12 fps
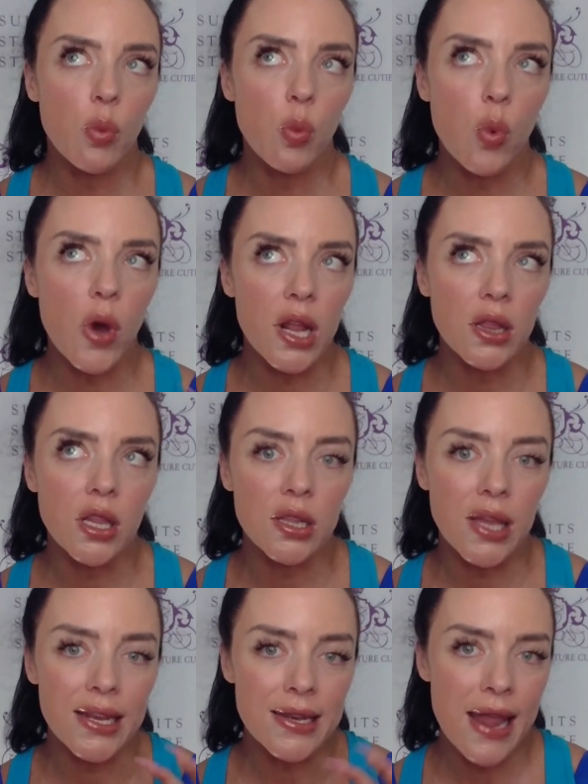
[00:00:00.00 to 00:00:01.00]
what I look
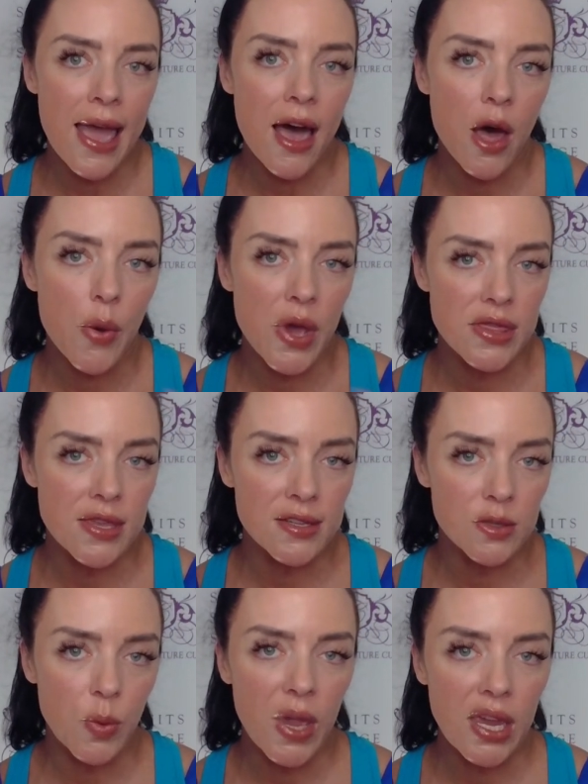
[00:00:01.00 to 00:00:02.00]
like now at
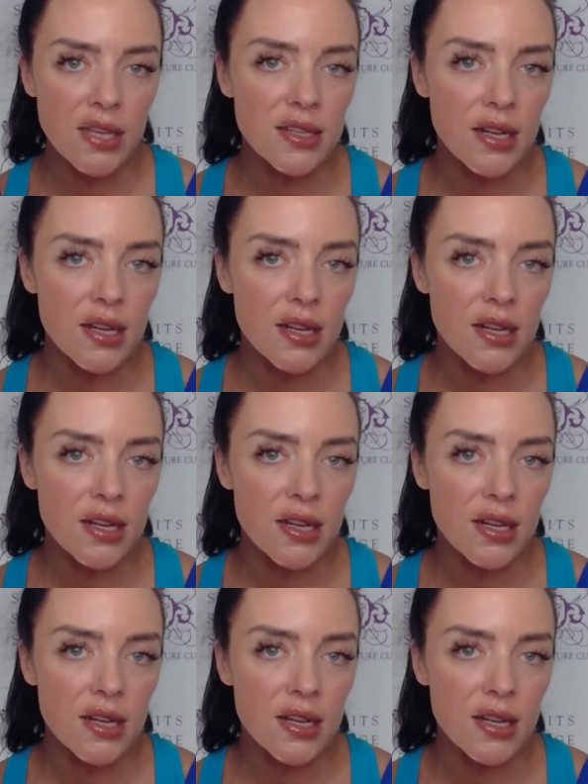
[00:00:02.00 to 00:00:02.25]
this weight,